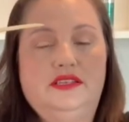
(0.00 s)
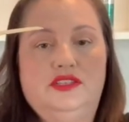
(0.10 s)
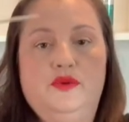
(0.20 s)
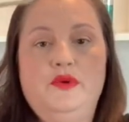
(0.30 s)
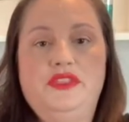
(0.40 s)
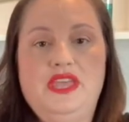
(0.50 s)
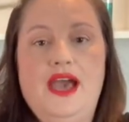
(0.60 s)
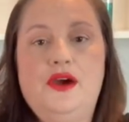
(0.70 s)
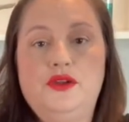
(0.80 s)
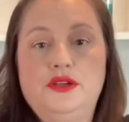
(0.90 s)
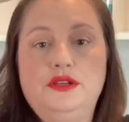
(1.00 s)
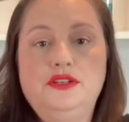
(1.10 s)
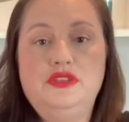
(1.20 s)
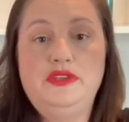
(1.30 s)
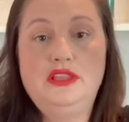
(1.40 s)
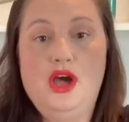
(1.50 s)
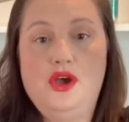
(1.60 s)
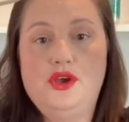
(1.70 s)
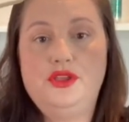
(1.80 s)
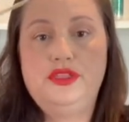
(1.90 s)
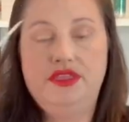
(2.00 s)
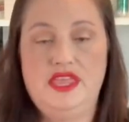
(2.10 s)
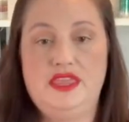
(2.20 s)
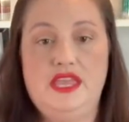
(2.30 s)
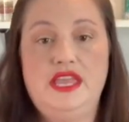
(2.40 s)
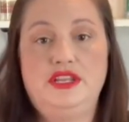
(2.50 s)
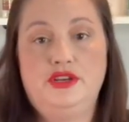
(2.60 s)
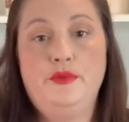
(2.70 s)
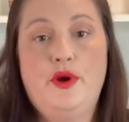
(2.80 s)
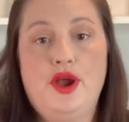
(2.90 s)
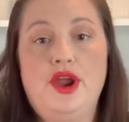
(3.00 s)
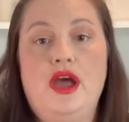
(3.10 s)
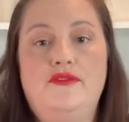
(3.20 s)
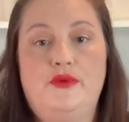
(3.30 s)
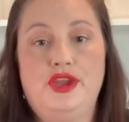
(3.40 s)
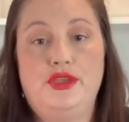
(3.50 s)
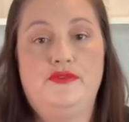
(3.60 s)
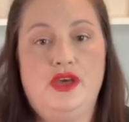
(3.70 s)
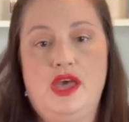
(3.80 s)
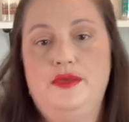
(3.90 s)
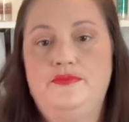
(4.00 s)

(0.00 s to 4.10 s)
So we want the outer to be longer than the inner part of where you've cut.